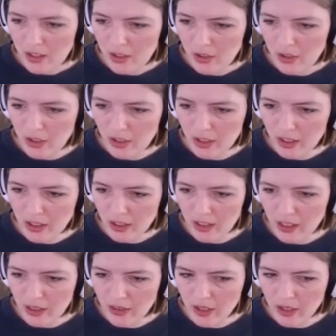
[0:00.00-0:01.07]
Good. And I
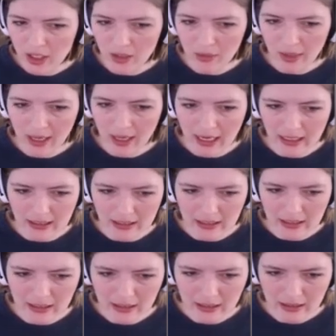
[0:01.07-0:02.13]
thought you ate.
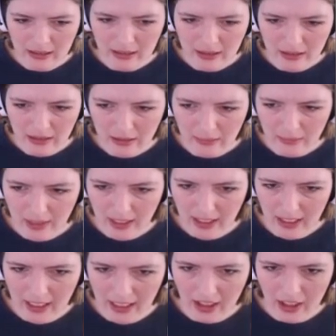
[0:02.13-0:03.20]
But I
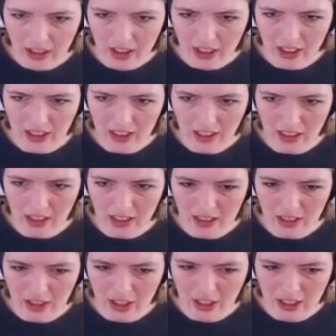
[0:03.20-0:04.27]
guess she
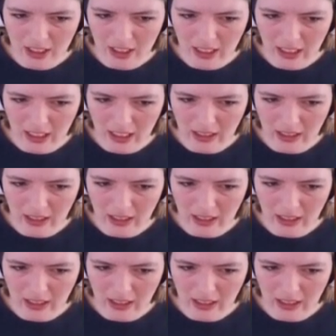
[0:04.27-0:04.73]
didn't eat.